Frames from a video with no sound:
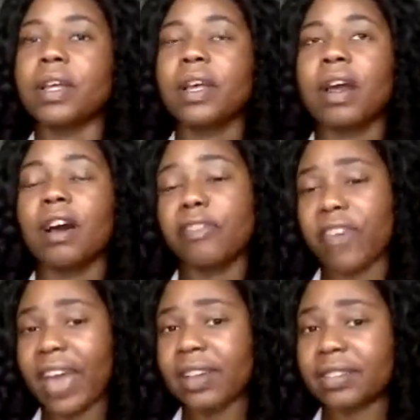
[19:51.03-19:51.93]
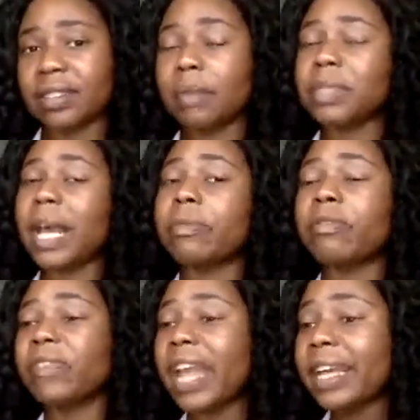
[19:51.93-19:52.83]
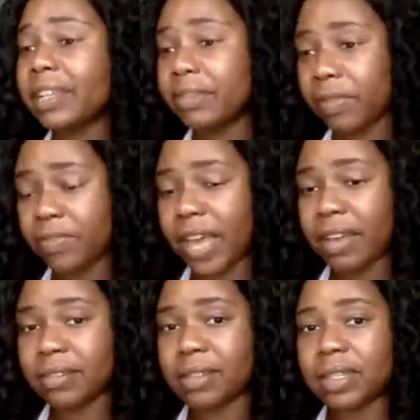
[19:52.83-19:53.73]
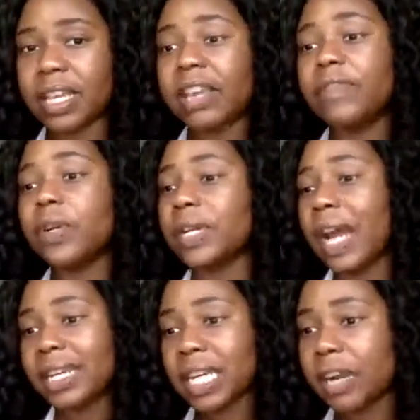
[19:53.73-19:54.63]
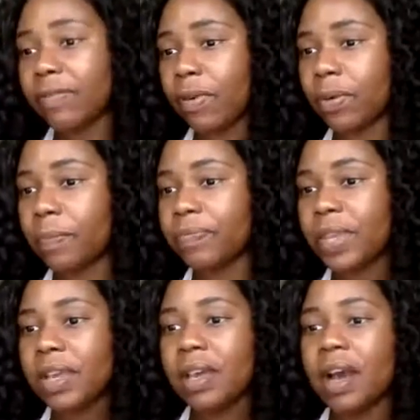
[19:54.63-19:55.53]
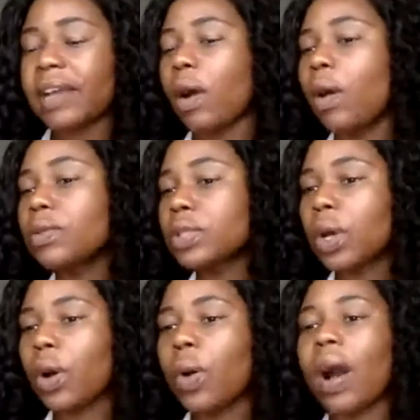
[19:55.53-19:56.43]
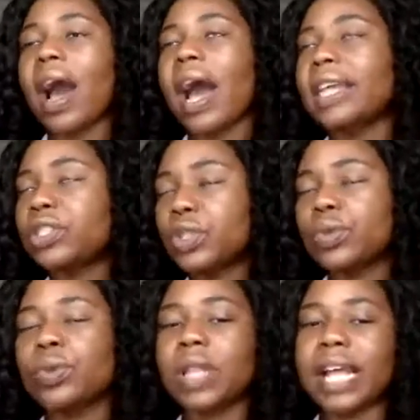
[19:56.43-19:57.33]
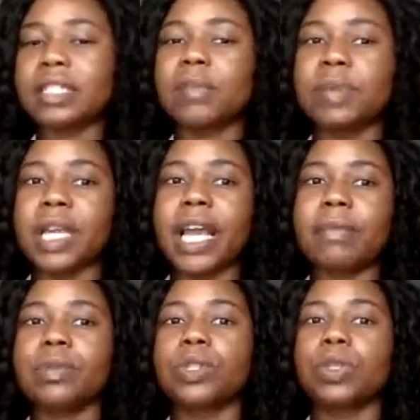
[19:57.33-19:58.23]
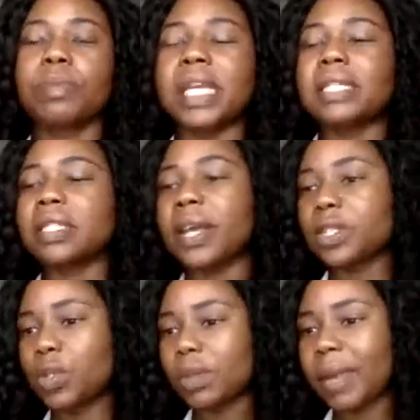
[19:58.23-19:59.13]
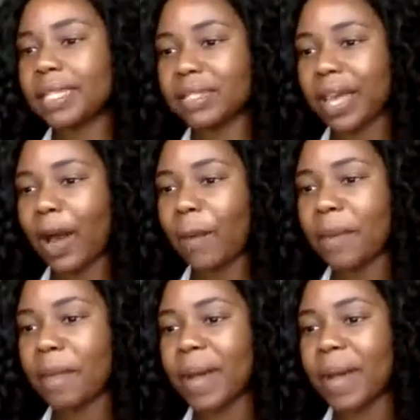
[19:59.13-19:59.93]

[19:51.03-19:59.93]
effect, some type of negative effect if you're not careful. And also, I do like to be able to be in touch with my scalp and my